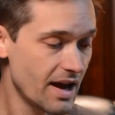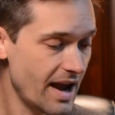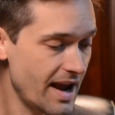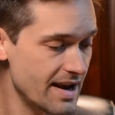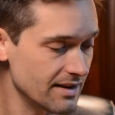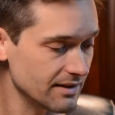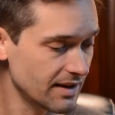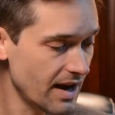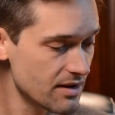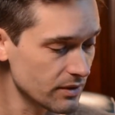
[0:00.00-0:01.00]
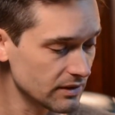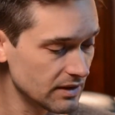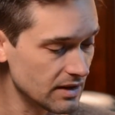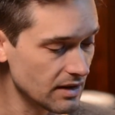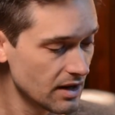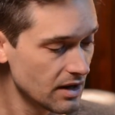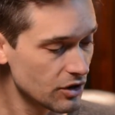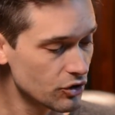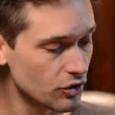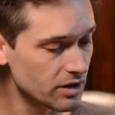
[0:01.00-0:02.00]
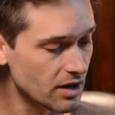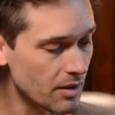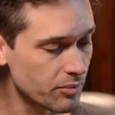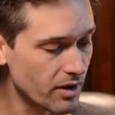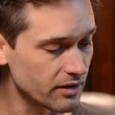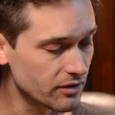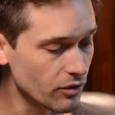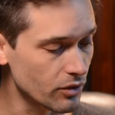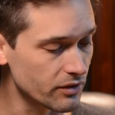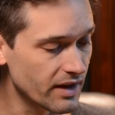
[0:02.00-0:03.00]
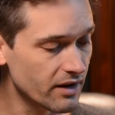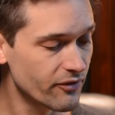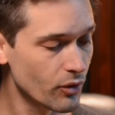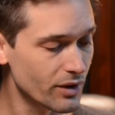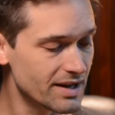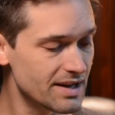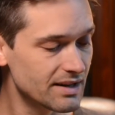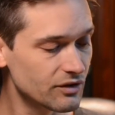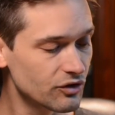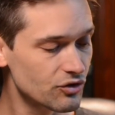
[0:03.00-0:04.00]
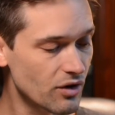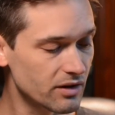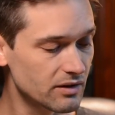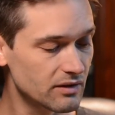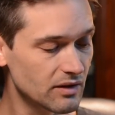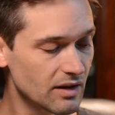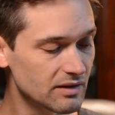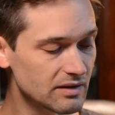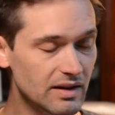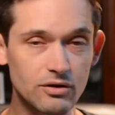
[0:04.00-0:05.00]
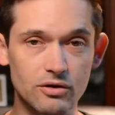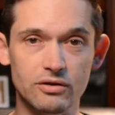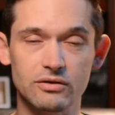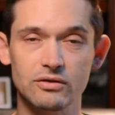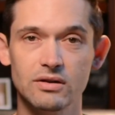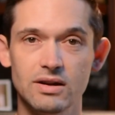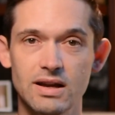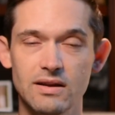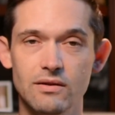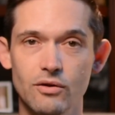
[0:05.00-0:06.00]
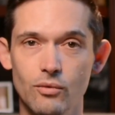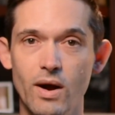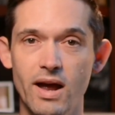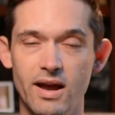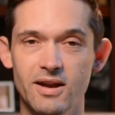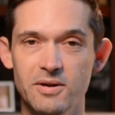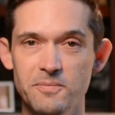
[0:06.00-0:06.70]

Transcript: 8 and 10, we see, Good and upright is the Lord, therefore he instructs sinners in the way.